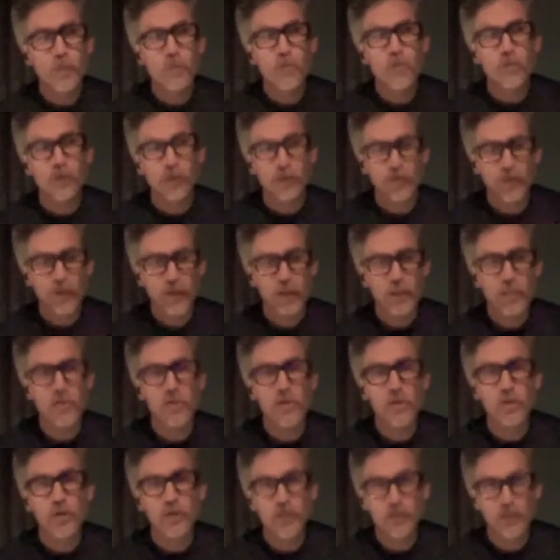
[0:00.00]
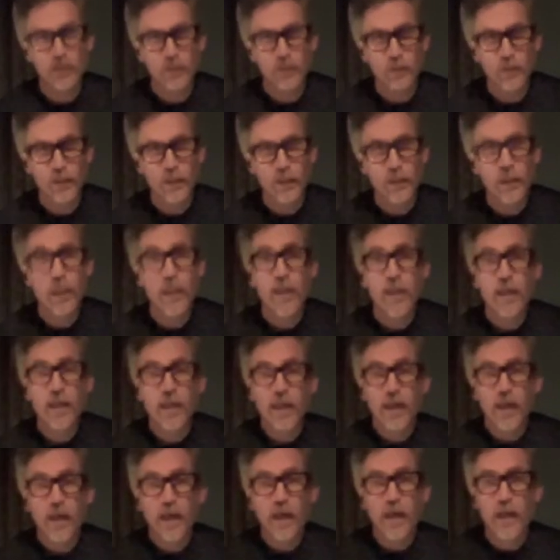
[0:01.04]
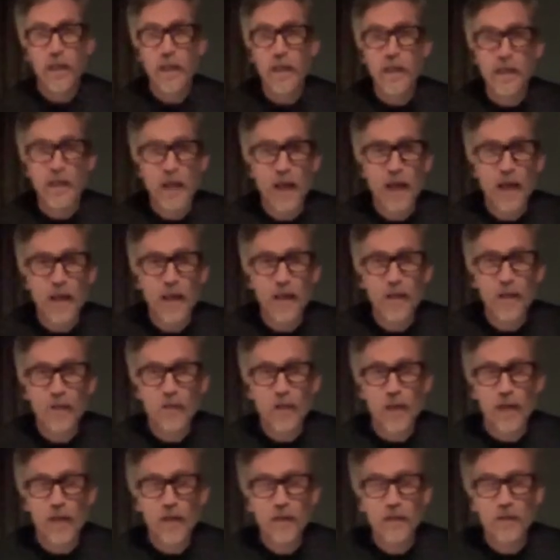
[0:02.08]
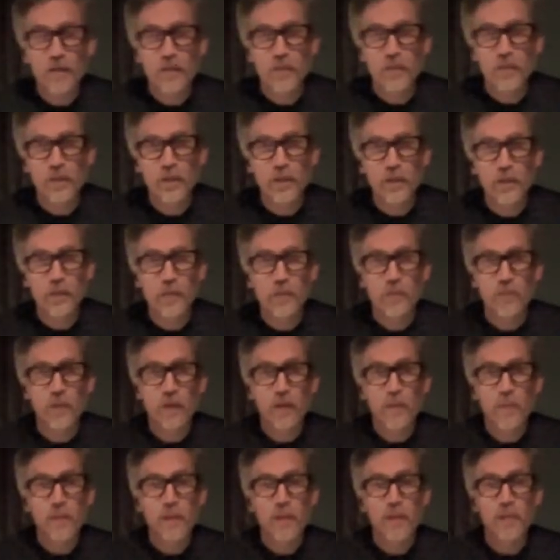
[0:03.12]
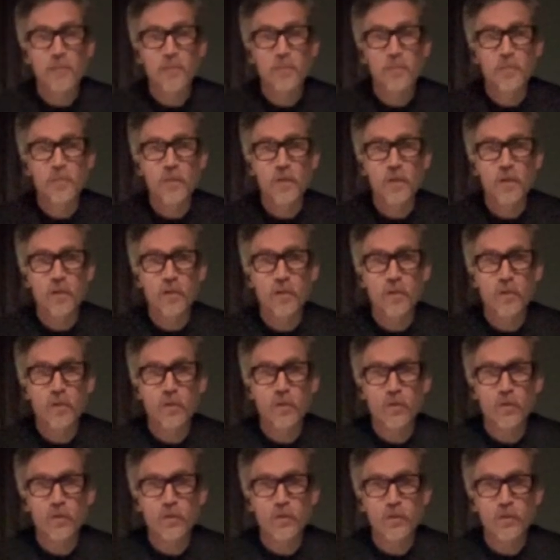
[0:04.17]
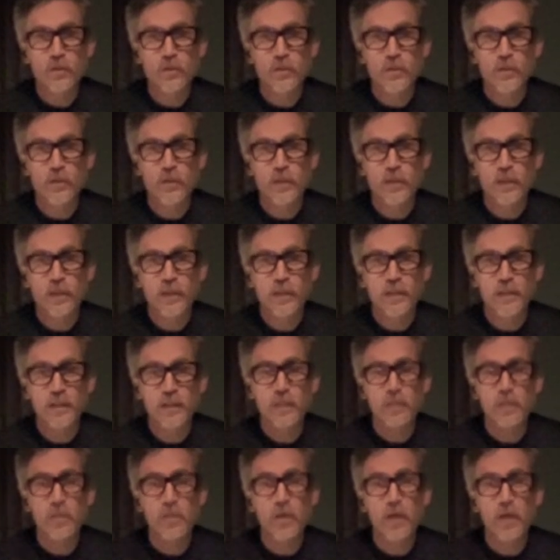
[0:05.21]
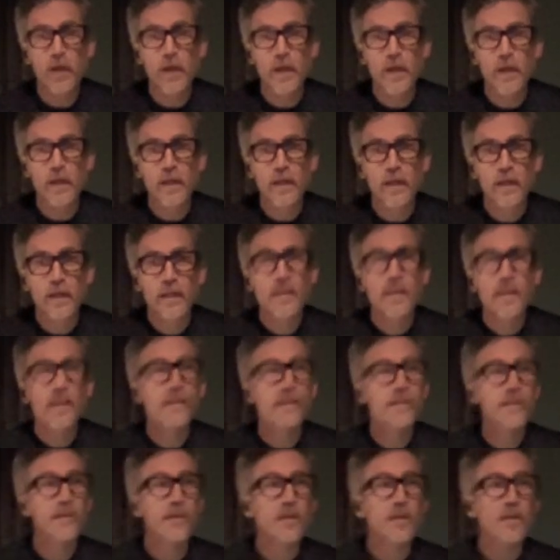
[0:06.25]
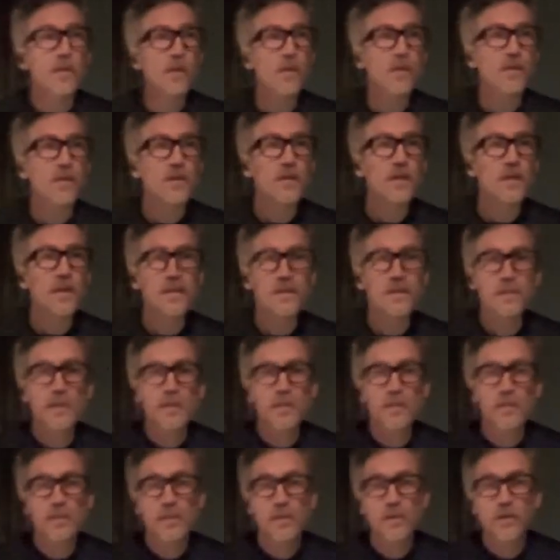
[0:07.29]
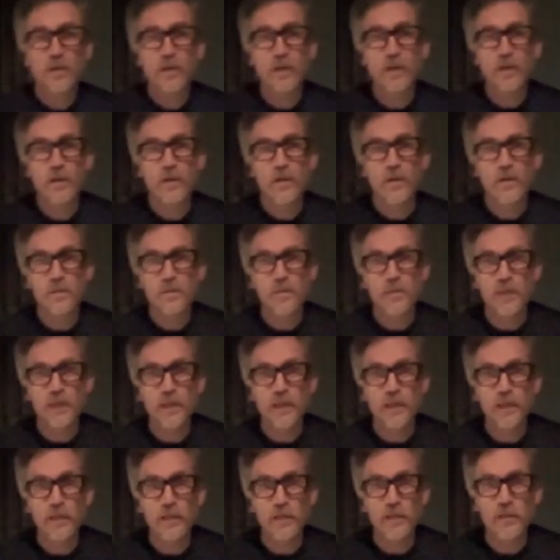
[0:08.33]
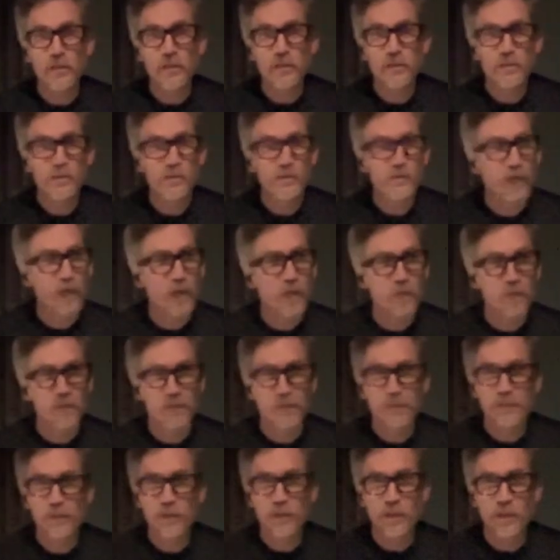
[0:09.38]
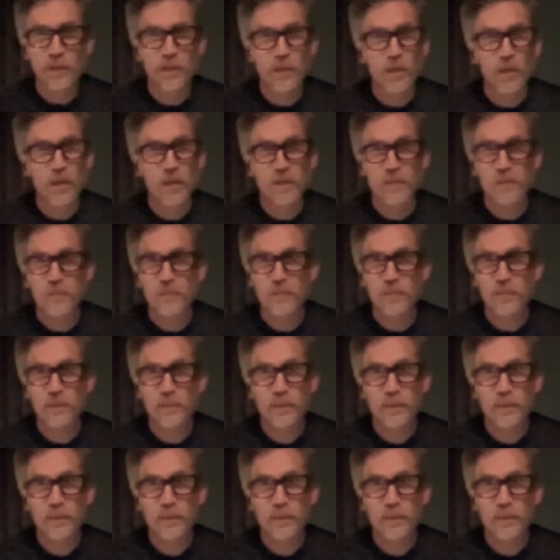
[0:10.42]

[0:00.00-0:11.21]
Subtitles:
then we get a show at Gilman, and that guy that ran Gilman and ran Maximum Rock and Roll, Tim Yohannan, he saw my little cousin up there and he heard us play and he goes, "That was fucking awesome."